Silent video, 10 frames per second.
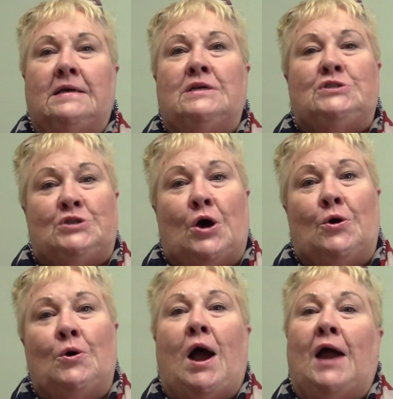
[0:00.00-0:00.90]

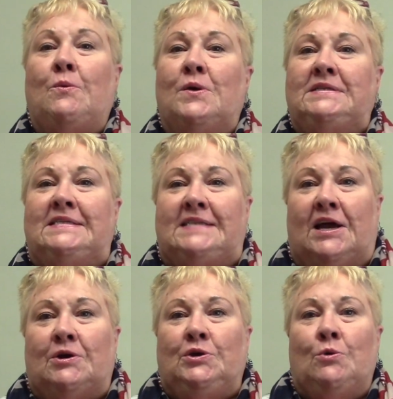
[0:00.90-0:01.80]
So I want to
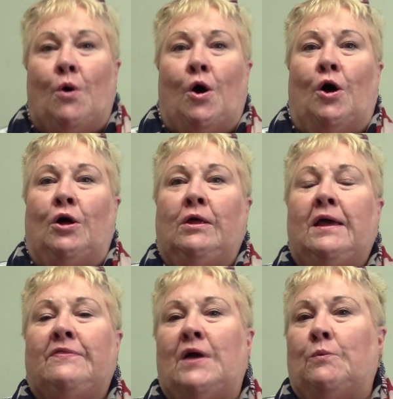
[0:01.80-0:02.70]
tell you
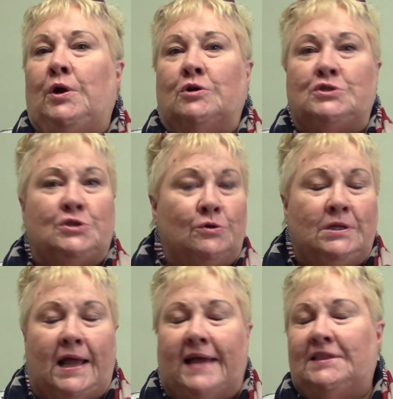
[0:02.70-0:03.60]
all that we are so
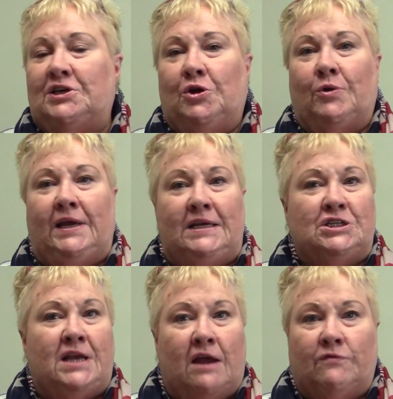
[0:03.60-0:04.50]
glad that you're
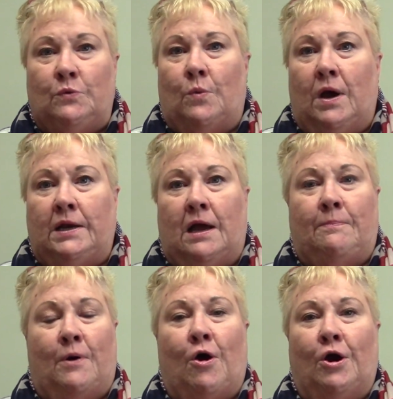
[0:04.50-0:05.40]
each and every one
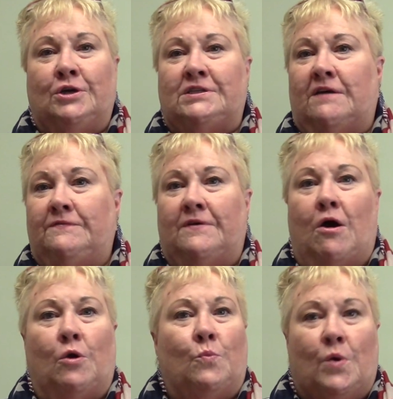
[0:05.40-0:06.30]
a part of
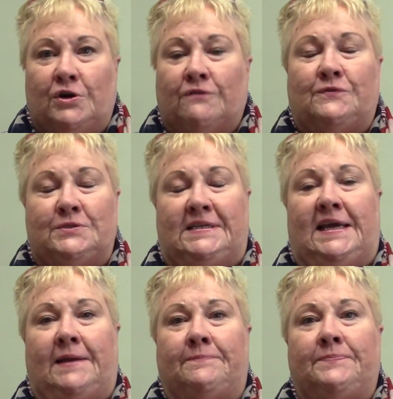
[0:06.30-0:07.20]
our wonderful
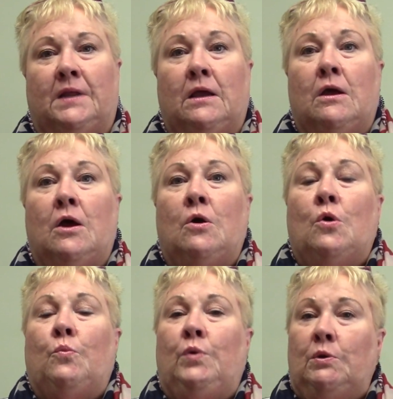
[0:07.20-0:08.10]
team.
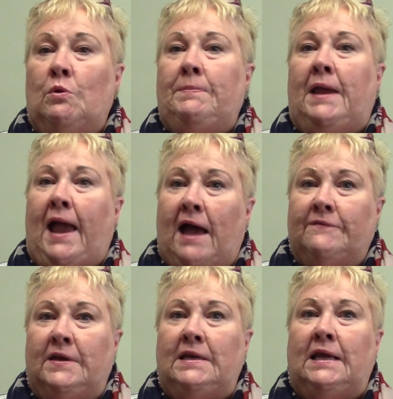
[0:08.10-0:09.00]
We will be
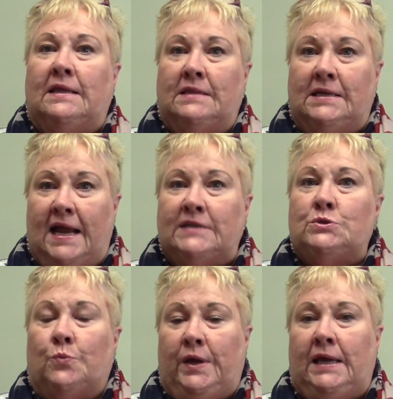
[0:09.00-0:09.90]
having in the
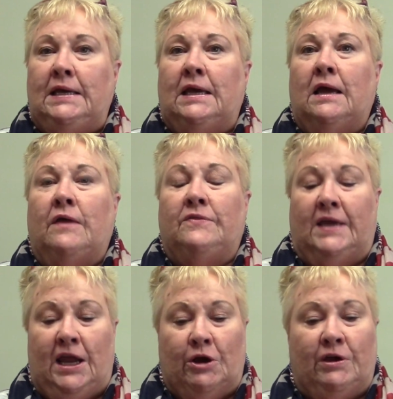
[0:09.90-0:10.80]
next week the
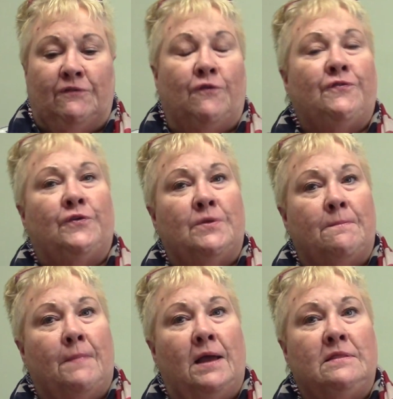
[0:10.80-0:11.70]
caregiver for the
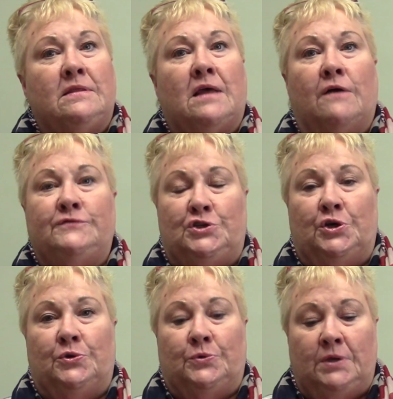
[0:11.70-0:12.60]
month of
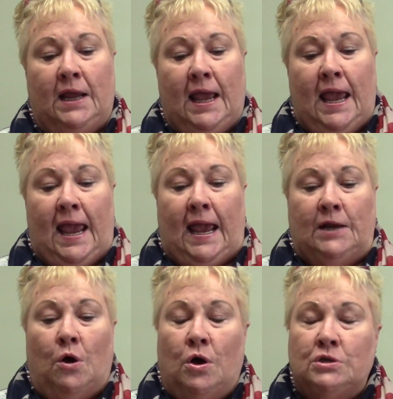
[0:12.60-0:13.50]
June,
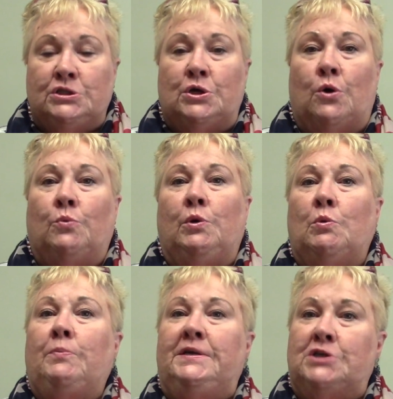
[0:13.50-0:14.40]
and also we
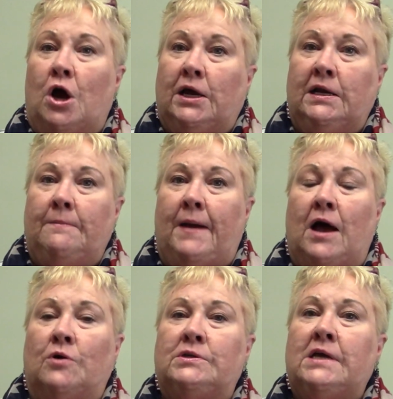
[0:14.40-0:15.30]
will be talking
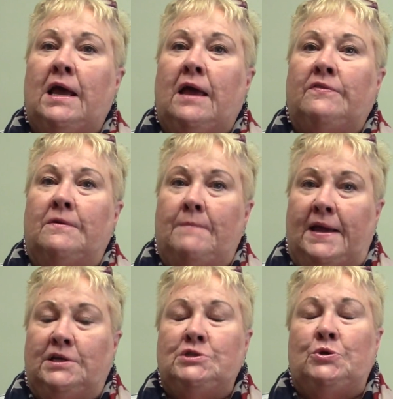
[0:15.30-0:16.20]
about the
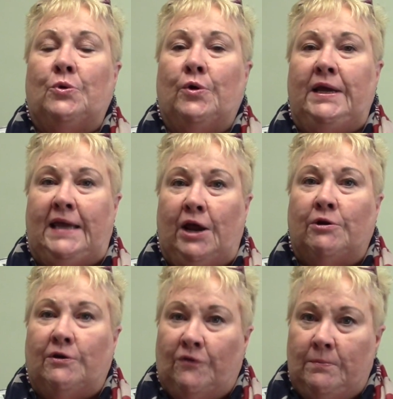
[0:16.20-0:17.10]
mandatory
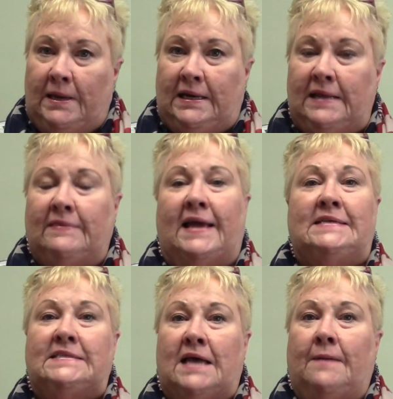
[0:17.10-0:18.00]
caregiver meeting that
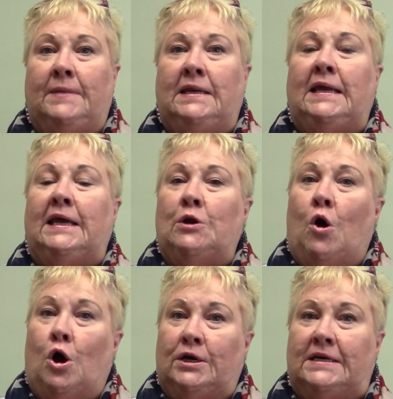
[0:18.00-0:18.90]
is coming in
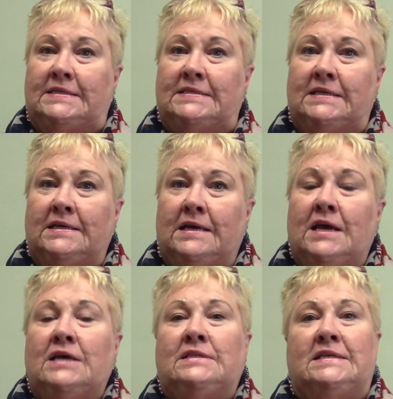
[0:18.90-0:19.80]
August.
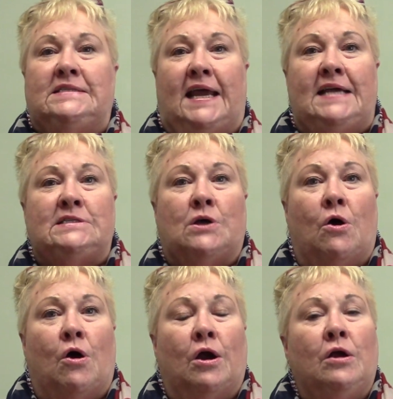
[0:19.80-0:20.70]
The dates
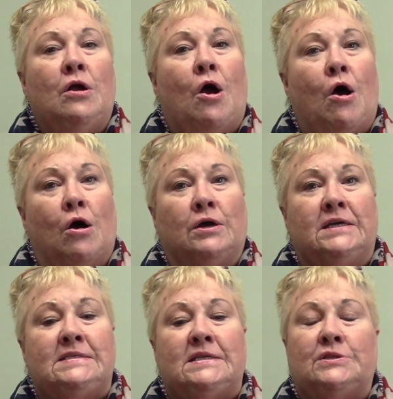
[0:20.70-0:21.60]
are
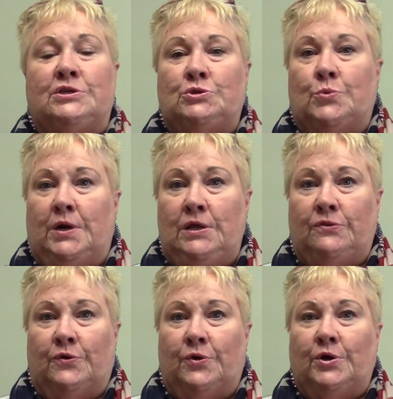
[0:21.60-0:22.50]
August the
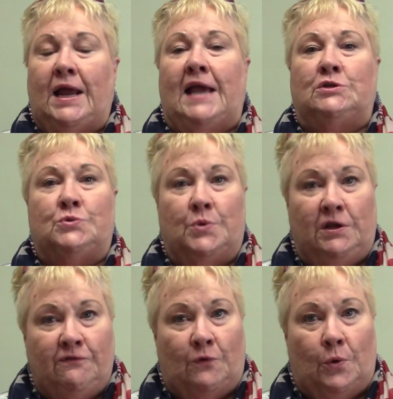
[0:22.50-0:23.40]
23rd and
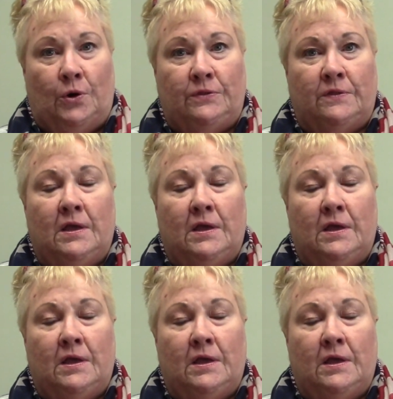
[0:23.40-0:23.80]
24th.